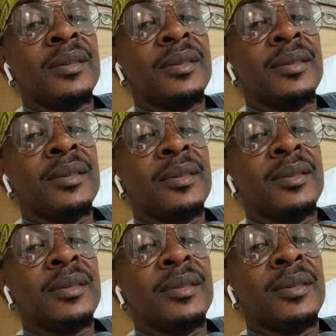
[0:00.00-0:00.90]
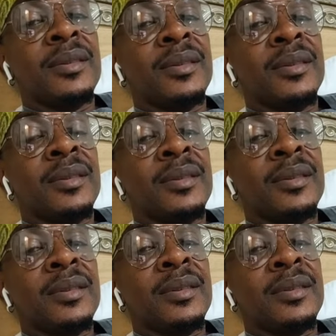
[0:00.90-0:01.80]

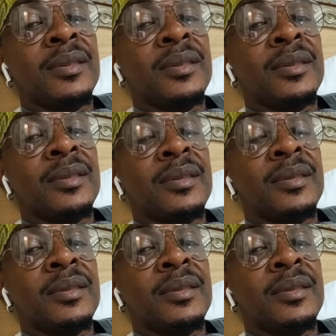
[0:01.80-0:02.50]
[no speech]